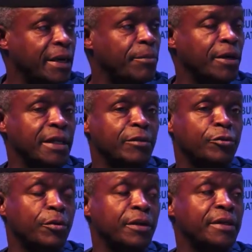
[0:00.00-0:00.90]
about
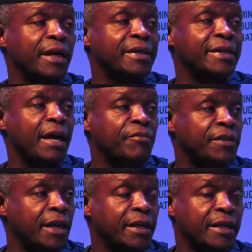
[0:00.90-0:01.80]
ensuring that
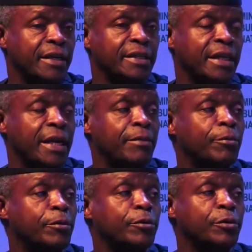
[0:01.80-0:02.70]
NAFDAC is
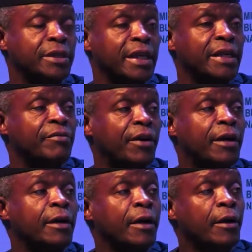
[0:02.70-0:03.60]
able to
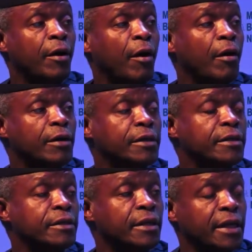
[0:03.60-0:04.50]
deliver
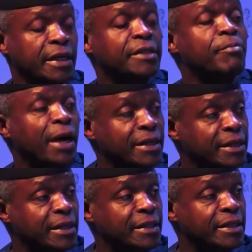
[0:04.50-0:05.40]
on its
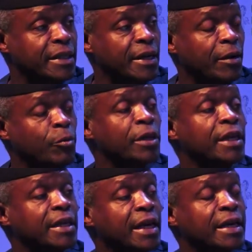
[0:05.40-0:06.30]
mandate
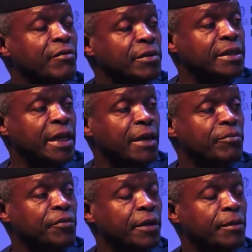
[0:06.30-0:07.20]
within a given
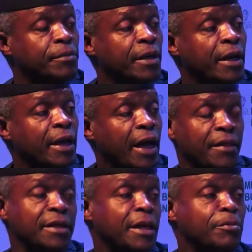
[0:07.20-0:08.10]
time frame.
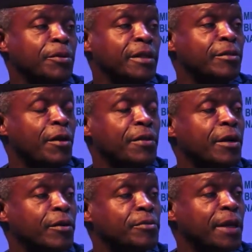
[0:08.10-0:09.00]
And there's absolutely
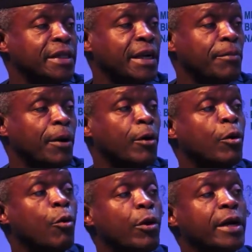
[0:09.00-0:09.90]
nothing cosmetic
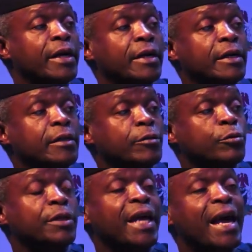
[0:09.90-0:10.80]
about going
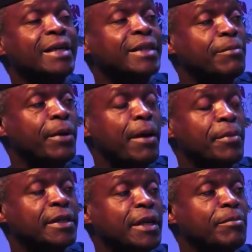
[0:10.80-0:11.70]
to the
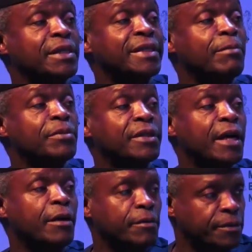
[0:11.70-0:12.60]
MSMEs
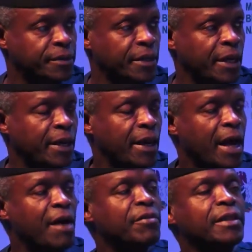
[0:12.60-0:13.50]
themselves,
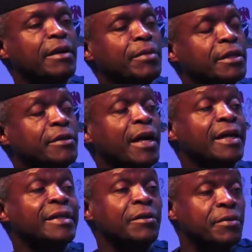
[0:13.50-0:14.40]
having them
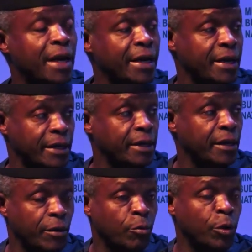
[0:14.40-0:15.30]
interact directly
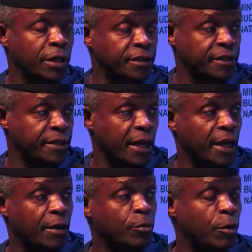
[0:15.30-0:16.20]
with
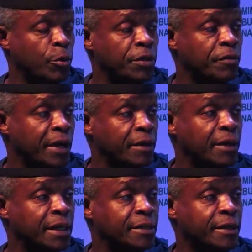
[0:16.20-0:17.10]
the
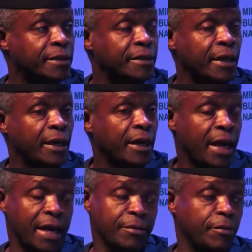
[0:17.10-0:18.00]
regulators.
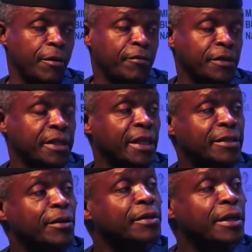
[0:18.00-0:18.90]
And obviously
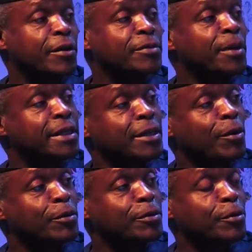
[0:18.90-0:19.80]
there's nothing cosmetic
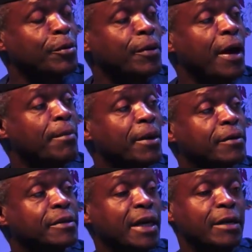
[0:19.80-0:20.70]
also
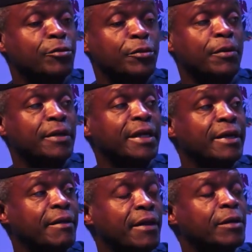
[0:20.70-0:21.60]
about
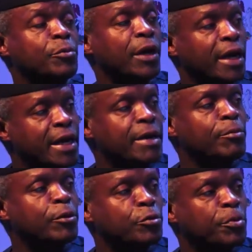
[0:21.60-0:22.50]
ensuring that we're able to